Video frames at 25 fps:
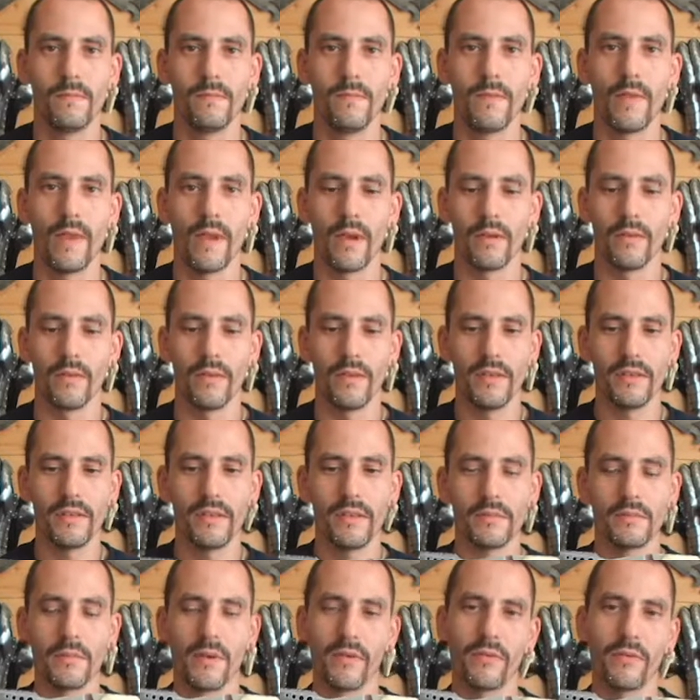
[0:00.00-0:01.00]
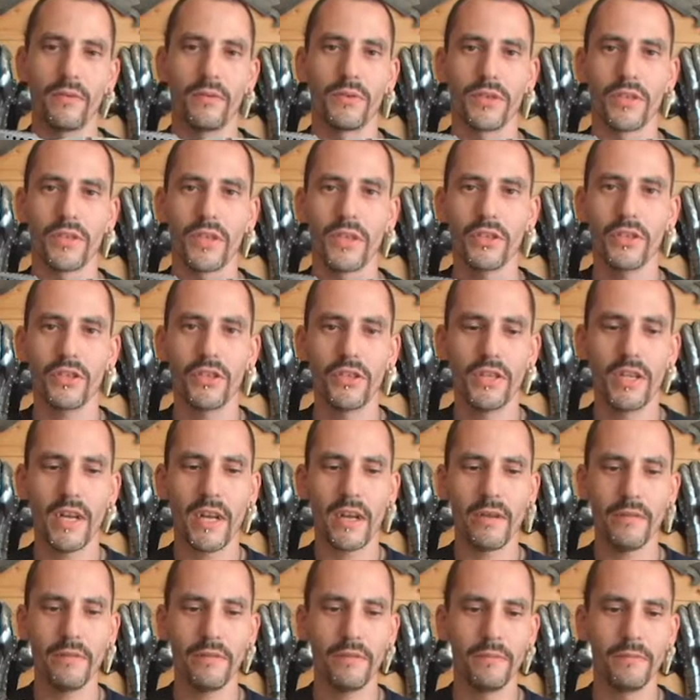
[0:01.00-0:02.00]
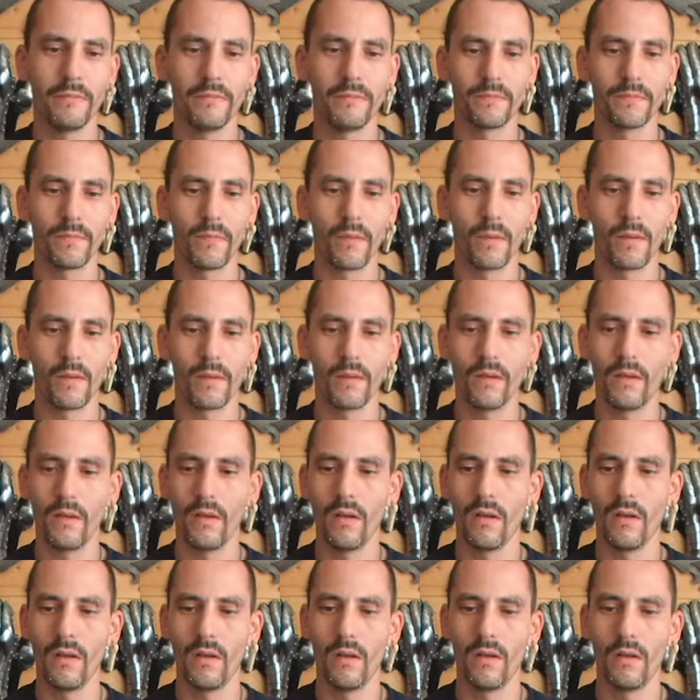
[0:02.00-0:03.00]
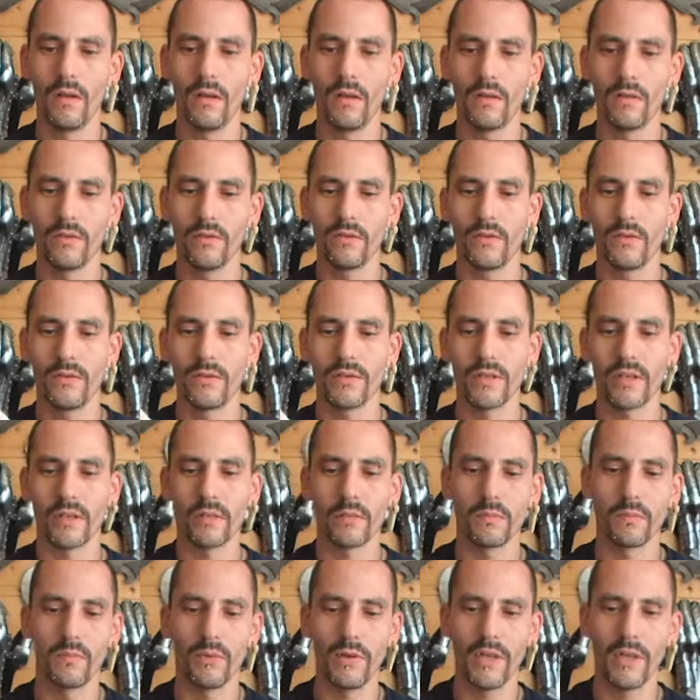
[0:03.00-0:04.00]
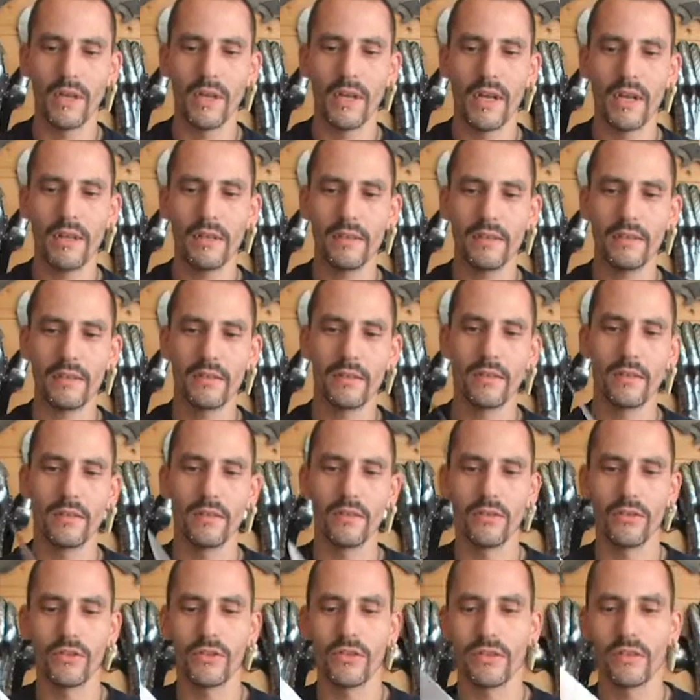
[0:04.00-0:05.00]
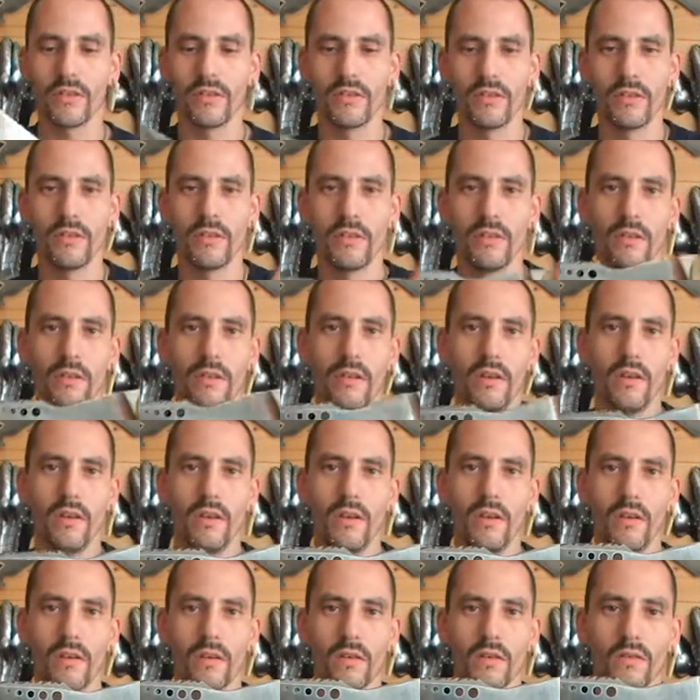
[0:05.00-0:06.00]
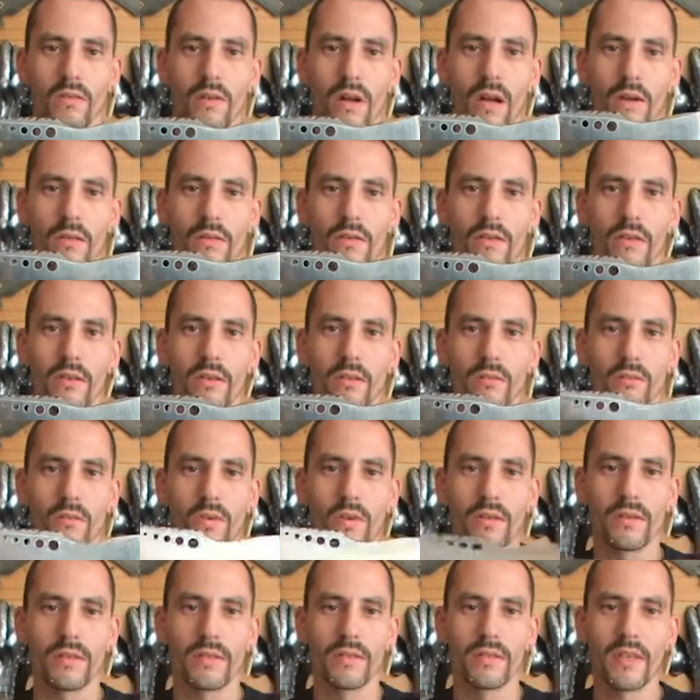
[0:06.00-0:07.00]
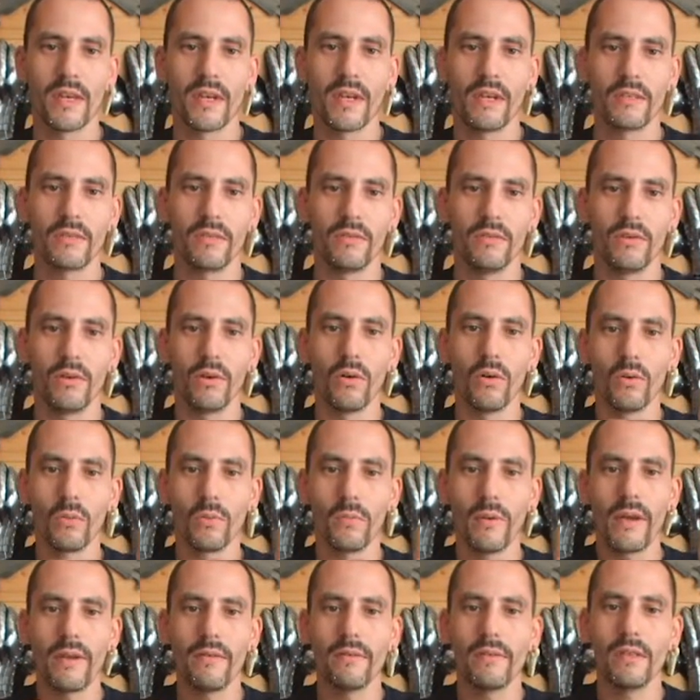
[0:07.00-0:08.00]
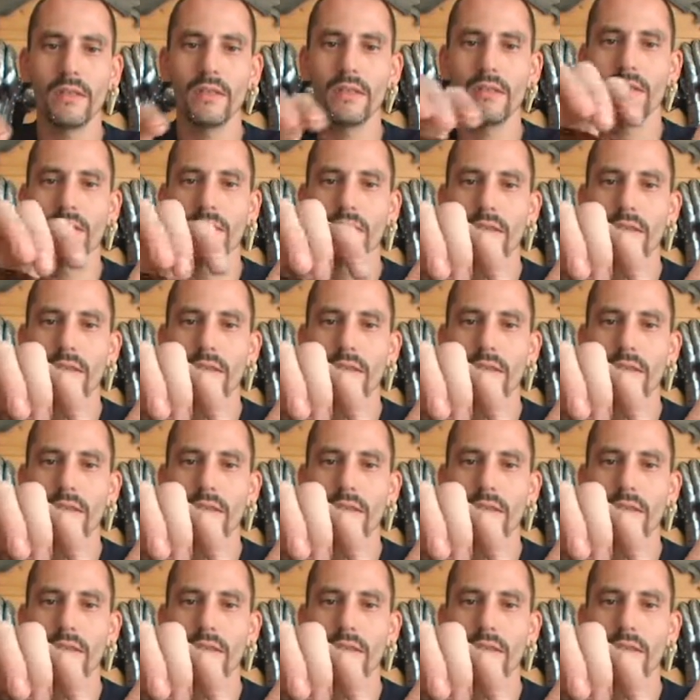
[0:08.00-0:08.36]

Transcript: Now, this is my first kitchen knife. Turns out pretty nice. Just grounded on one side to a whole bevel.